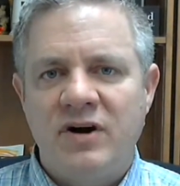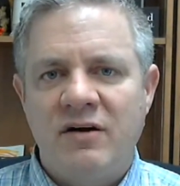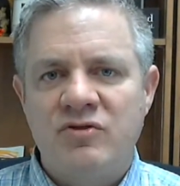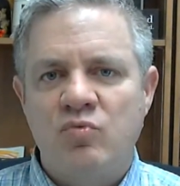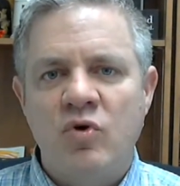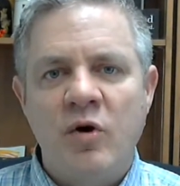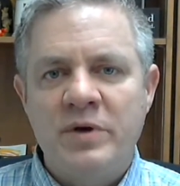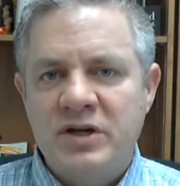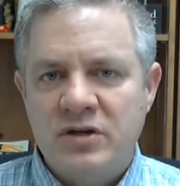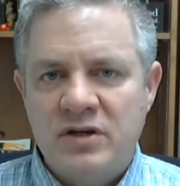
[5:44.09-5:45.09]
of the
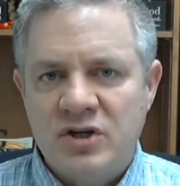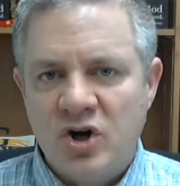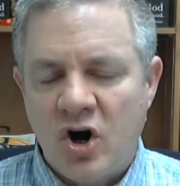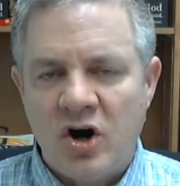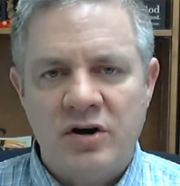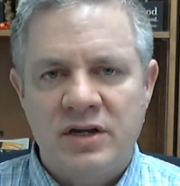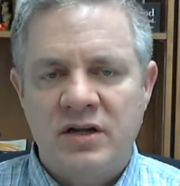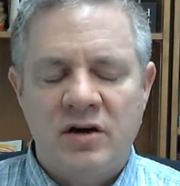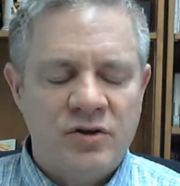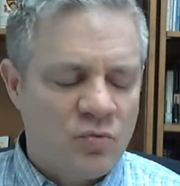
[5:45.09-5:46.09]
Roman guard
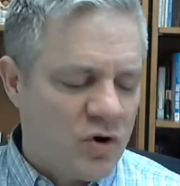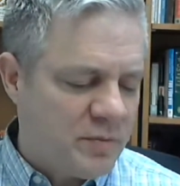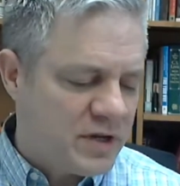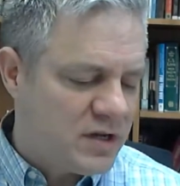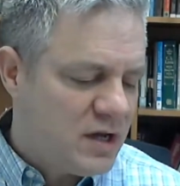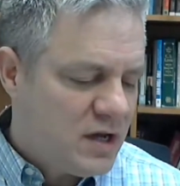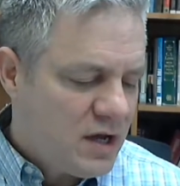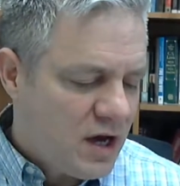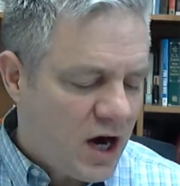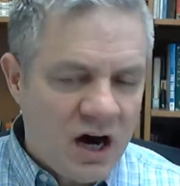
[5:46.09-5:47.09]
and, or the Roman
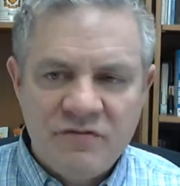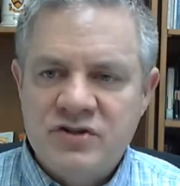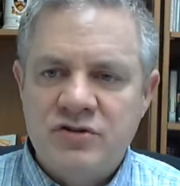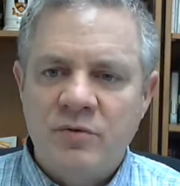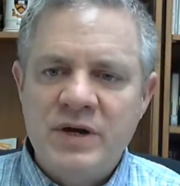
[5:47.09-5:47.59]
officer.